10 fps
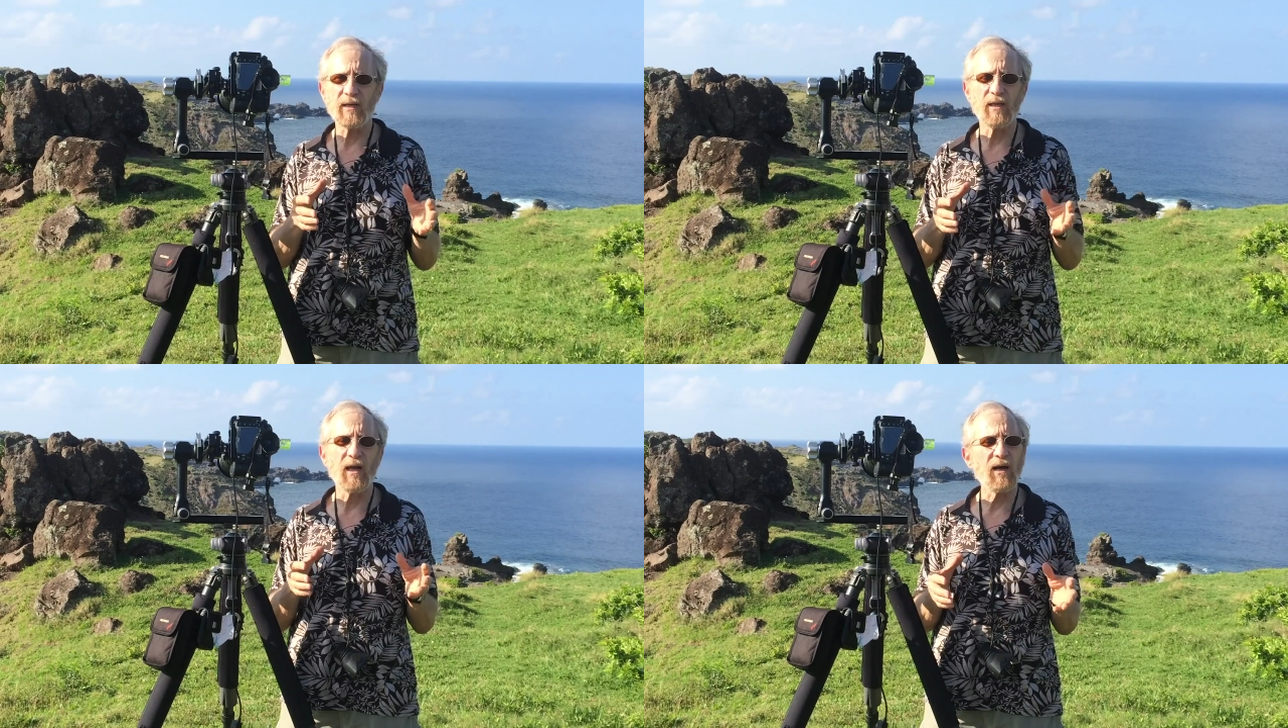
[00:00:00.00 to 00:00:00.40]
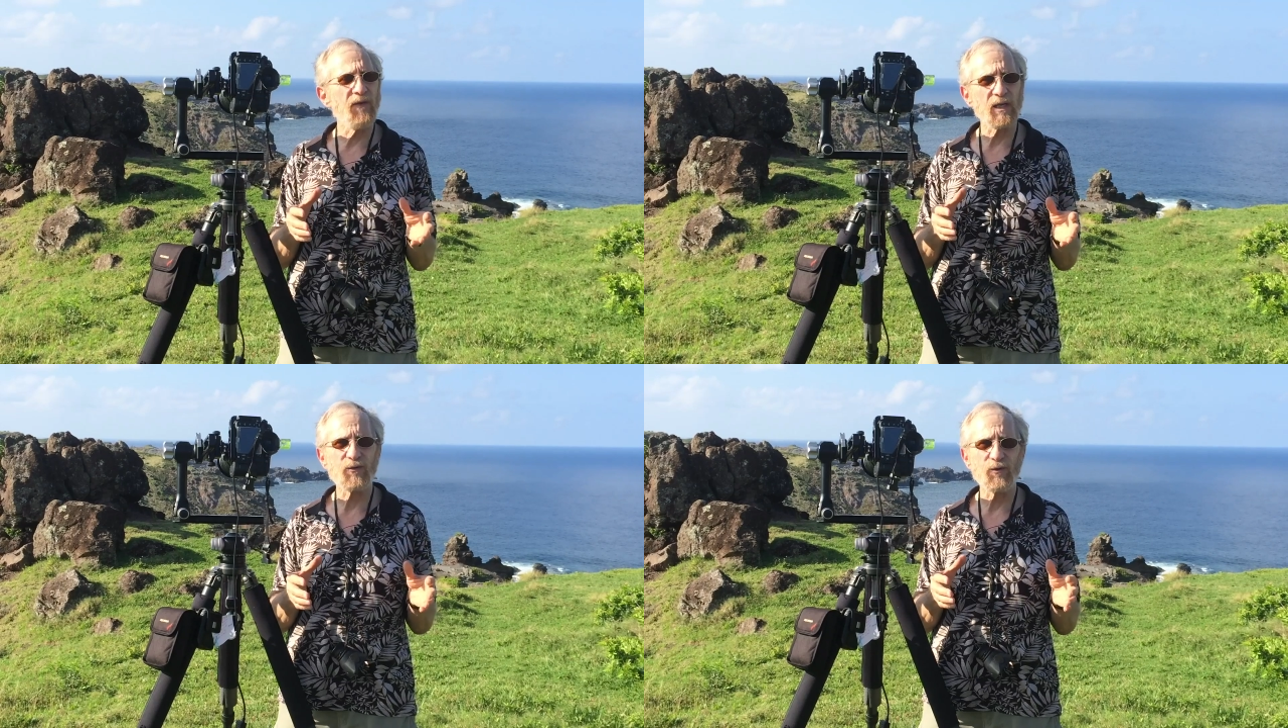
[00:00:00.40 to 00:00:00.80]
a lot of
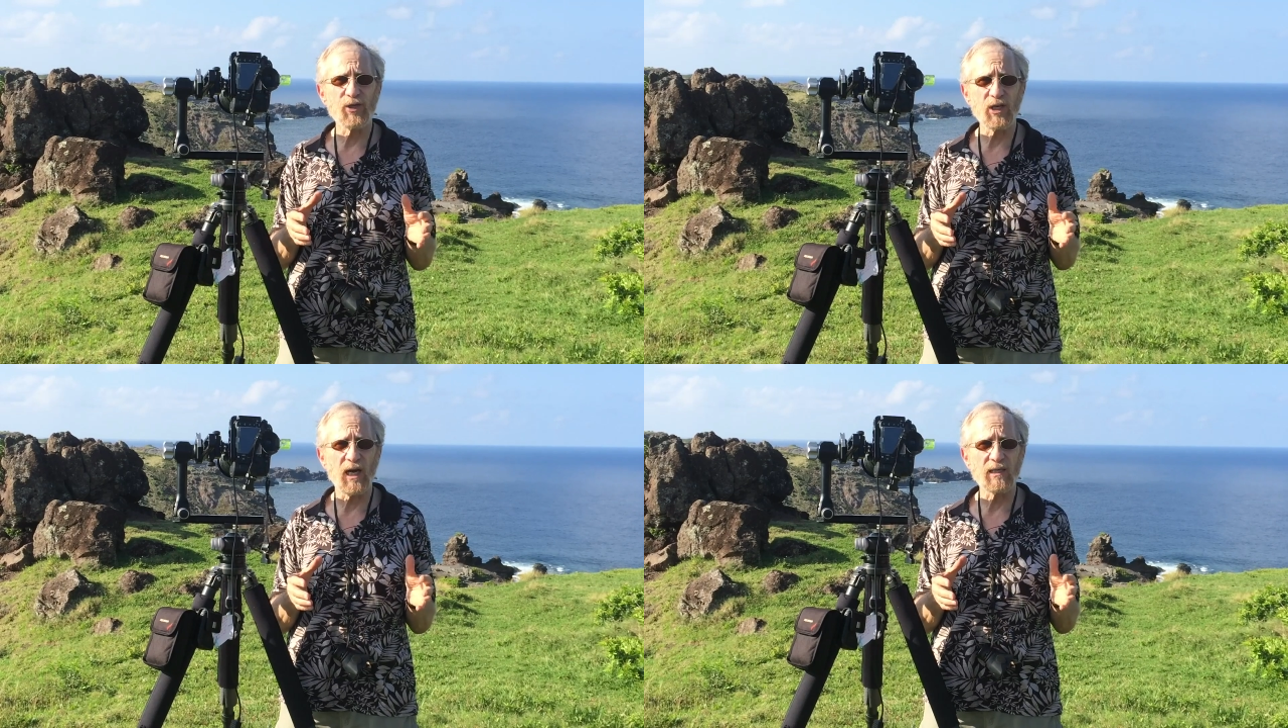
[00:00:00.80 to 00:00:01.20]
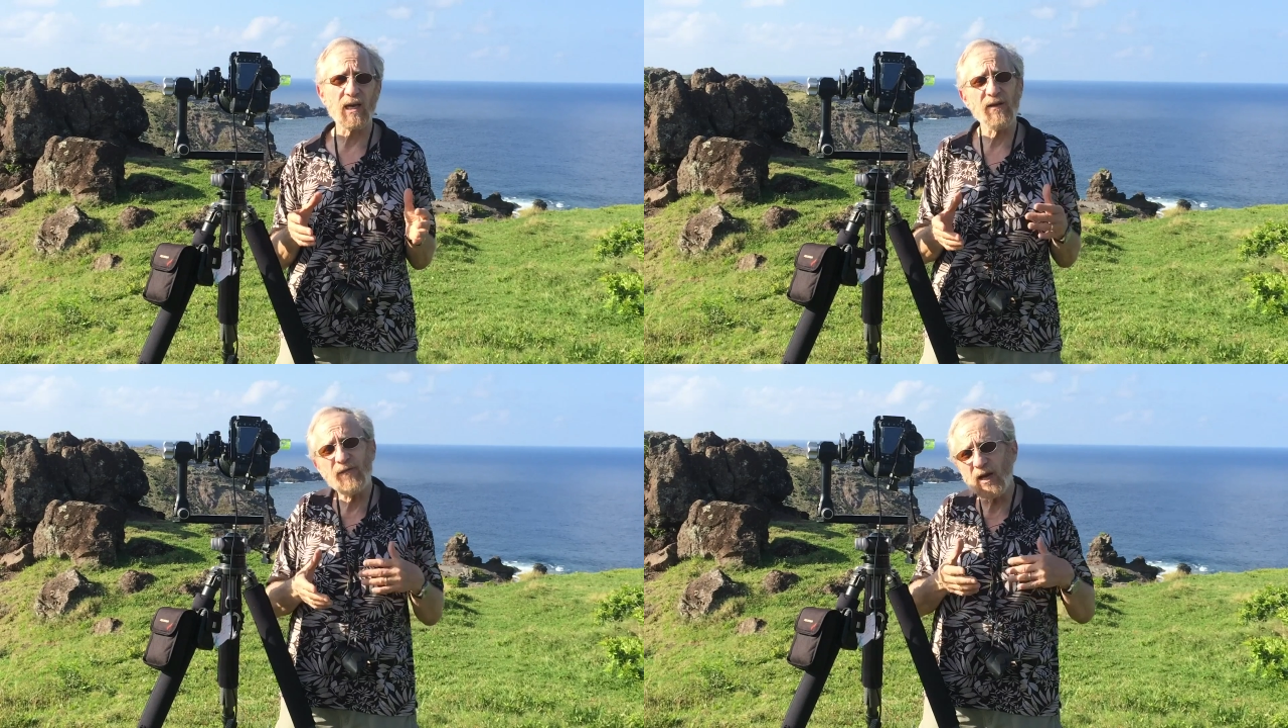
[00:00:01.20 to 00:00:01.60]
extra shots.
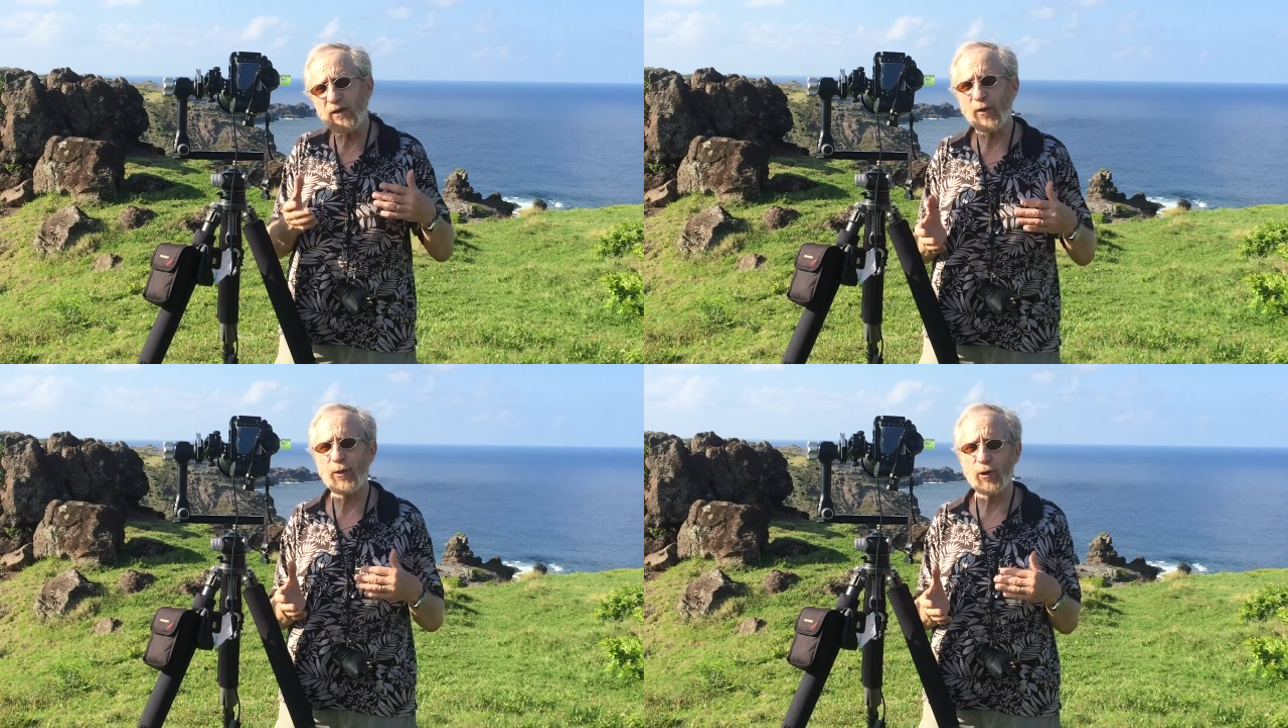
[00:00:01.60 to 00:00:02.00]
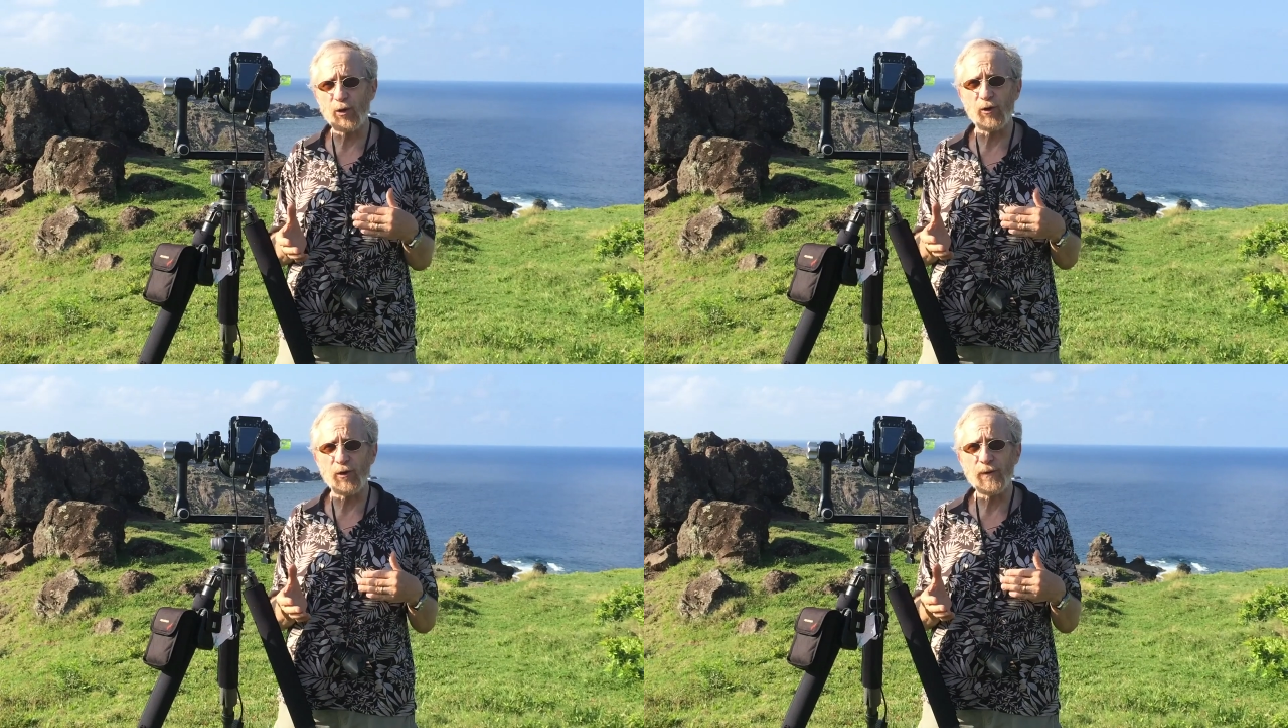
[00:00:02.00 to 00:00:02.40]
I find the
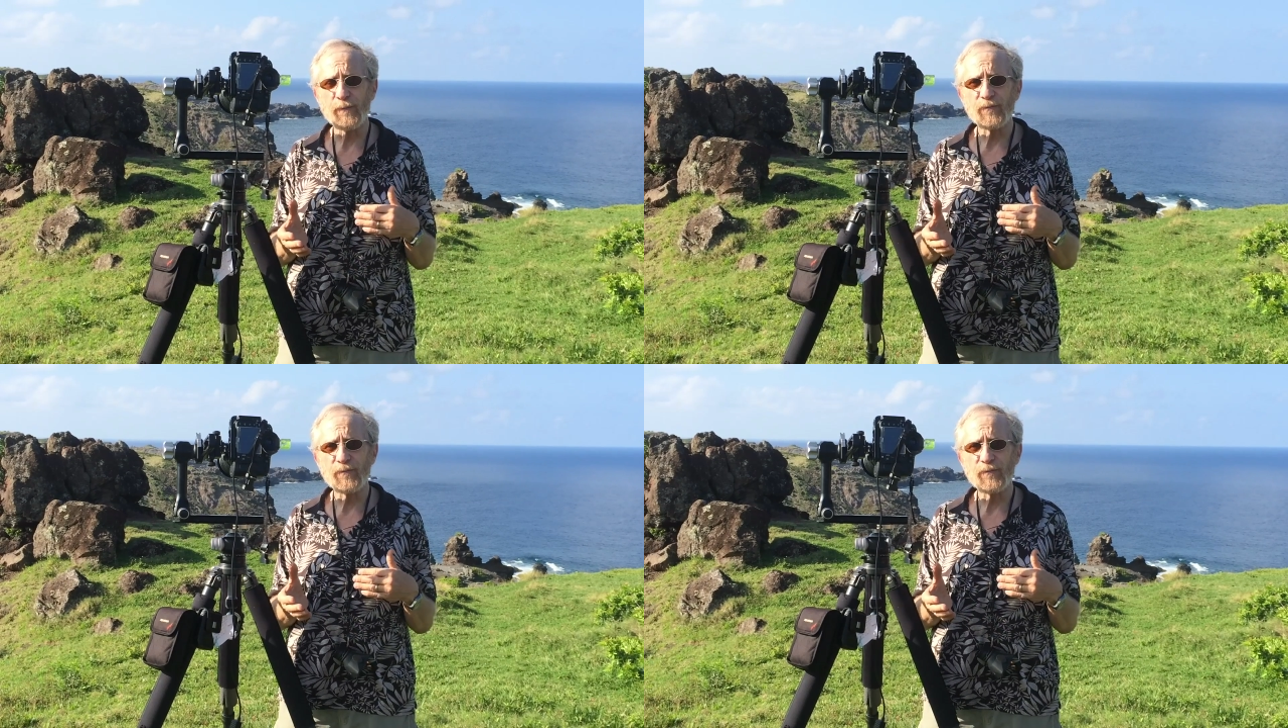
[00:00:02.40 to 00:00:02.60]
third